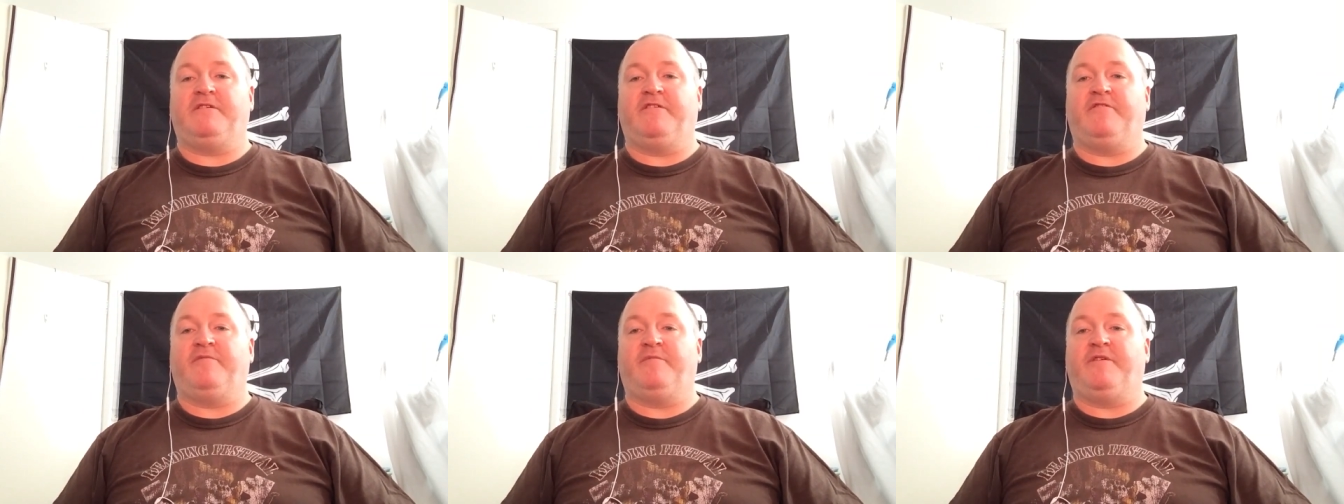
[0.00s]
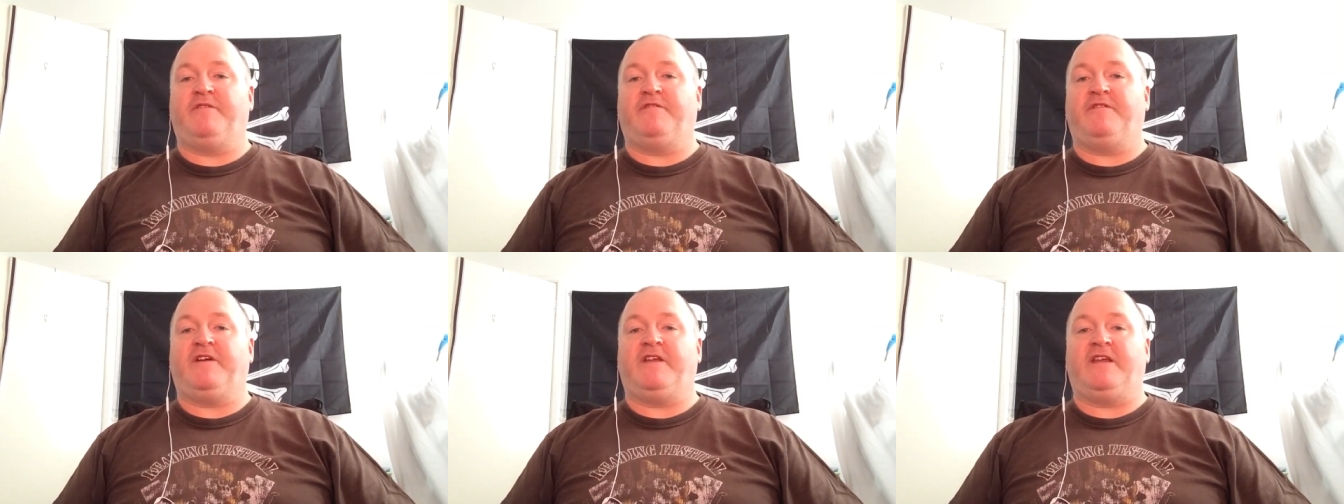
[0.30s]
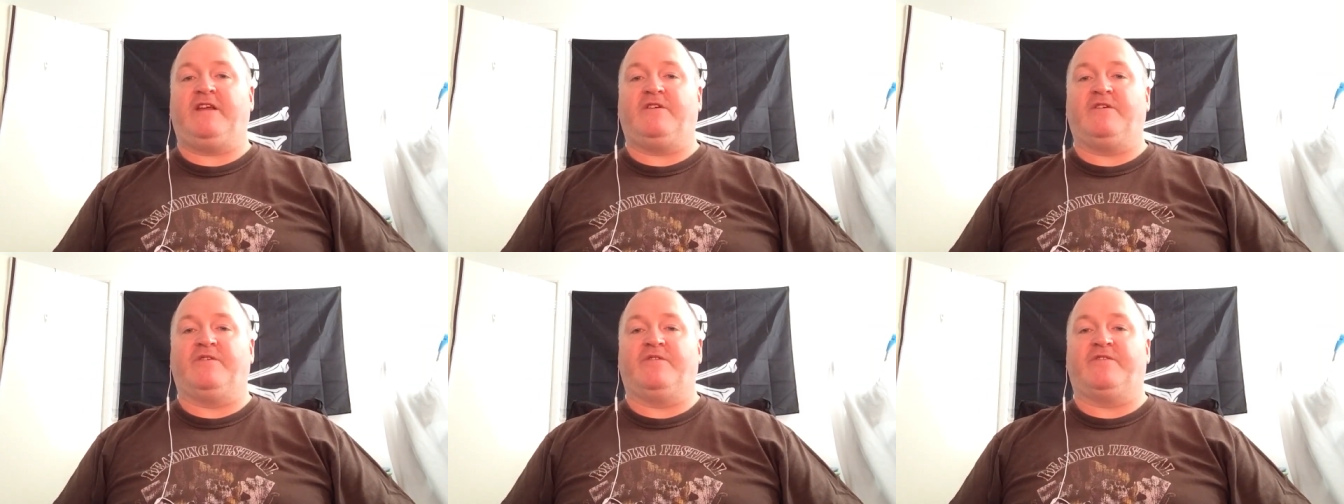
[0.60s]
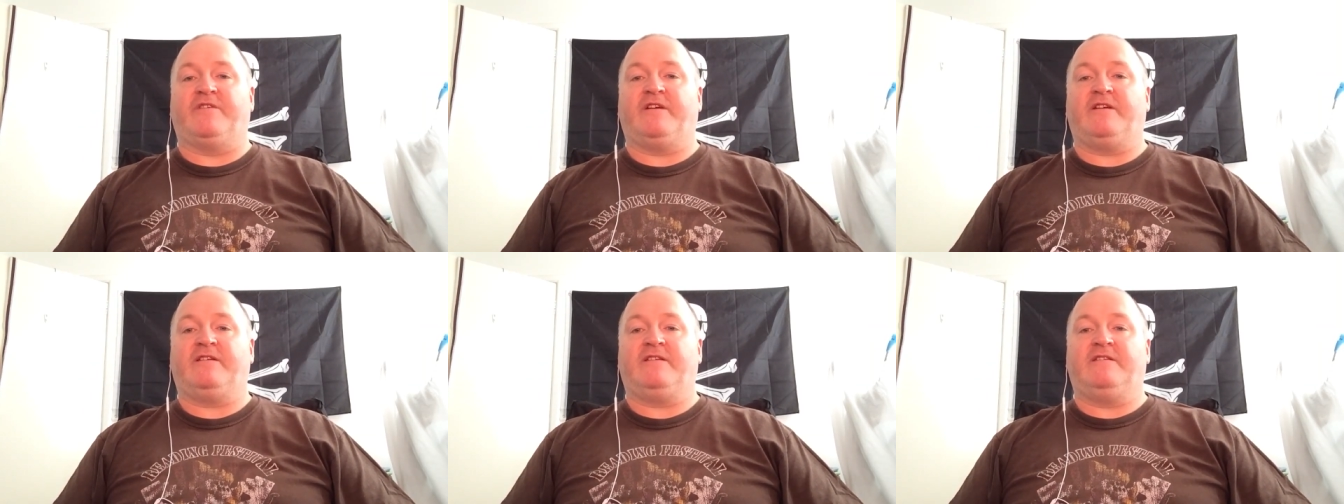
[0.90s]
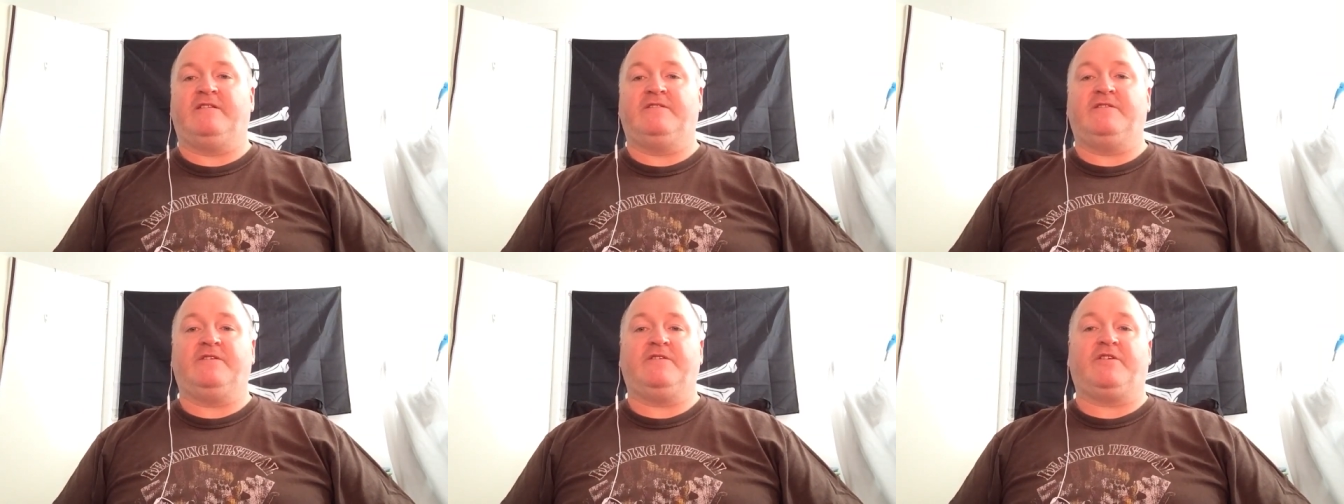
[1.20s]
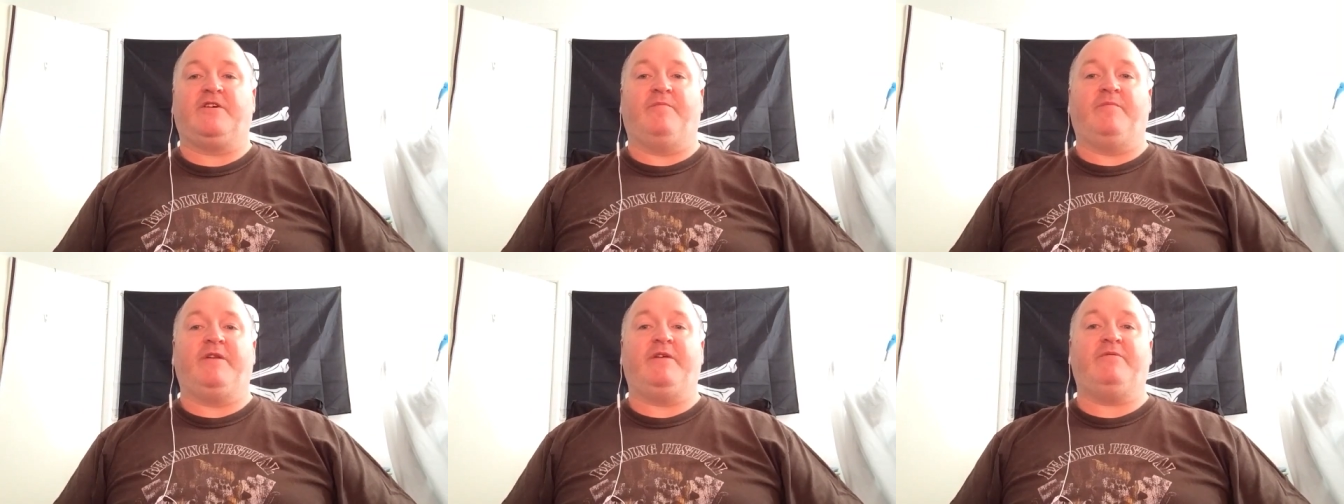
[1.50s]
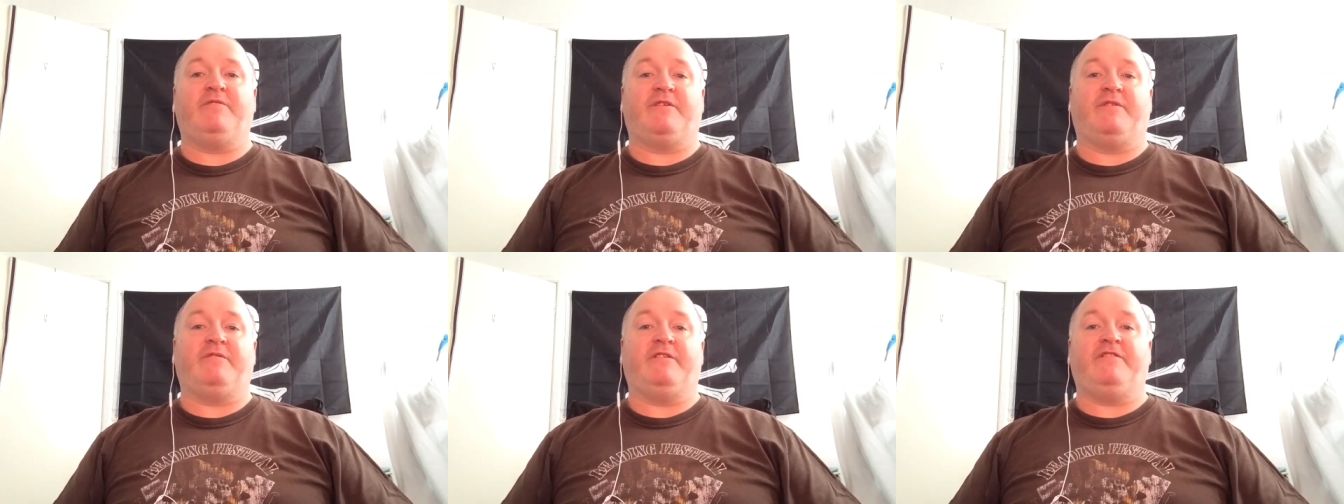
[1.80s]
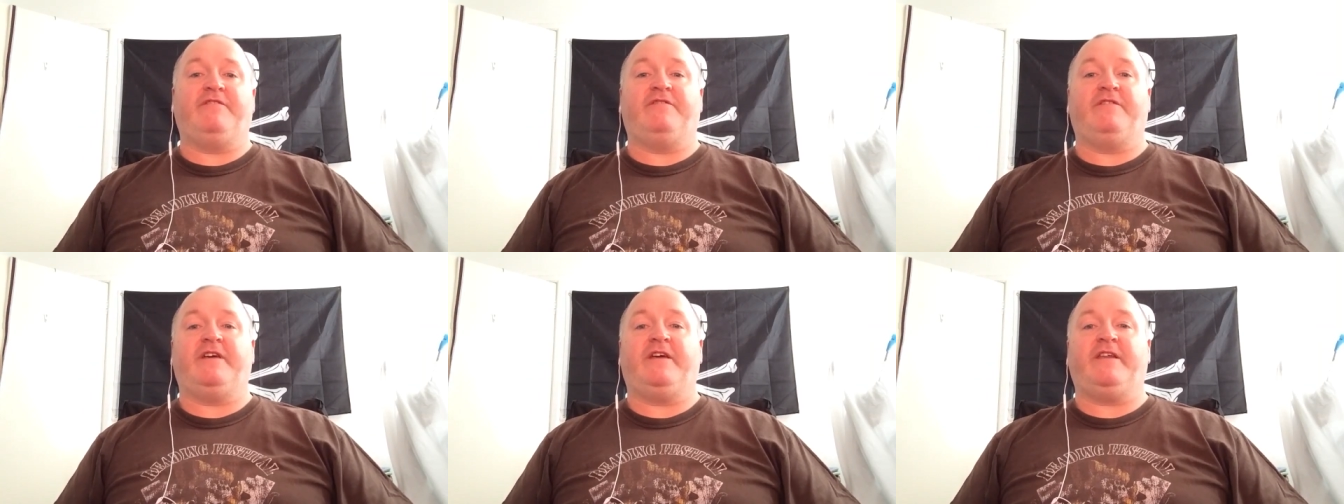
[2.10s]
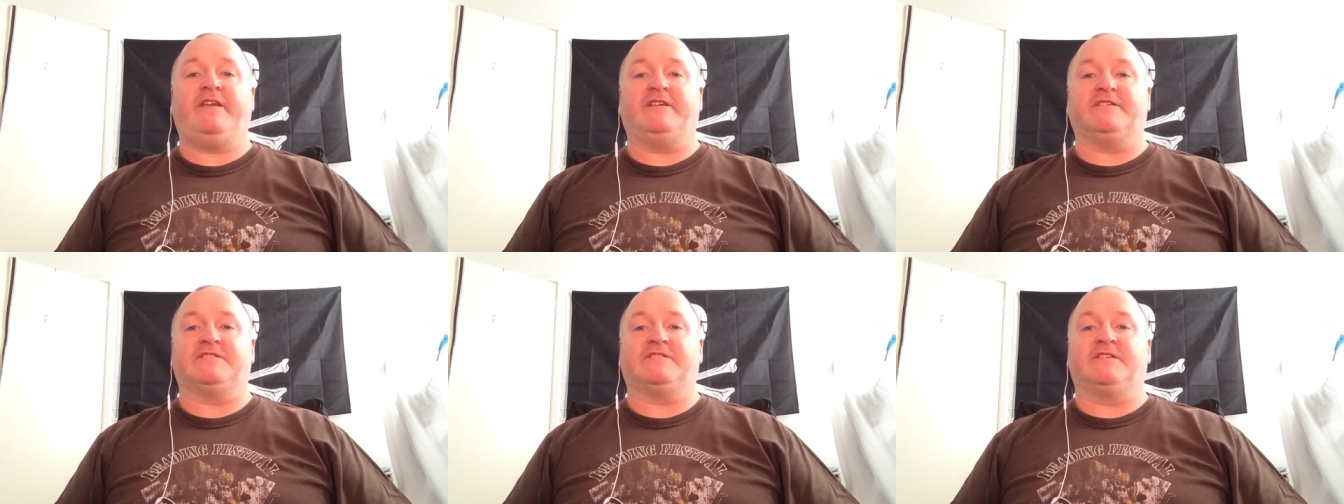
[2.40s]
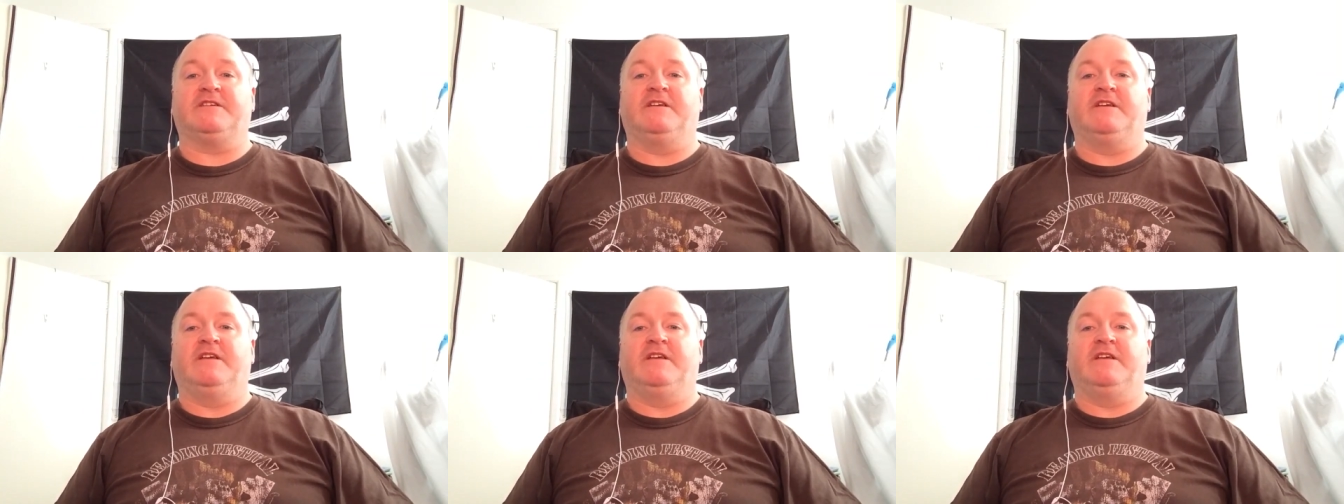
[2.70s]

government ferry contract to a company without any ferries.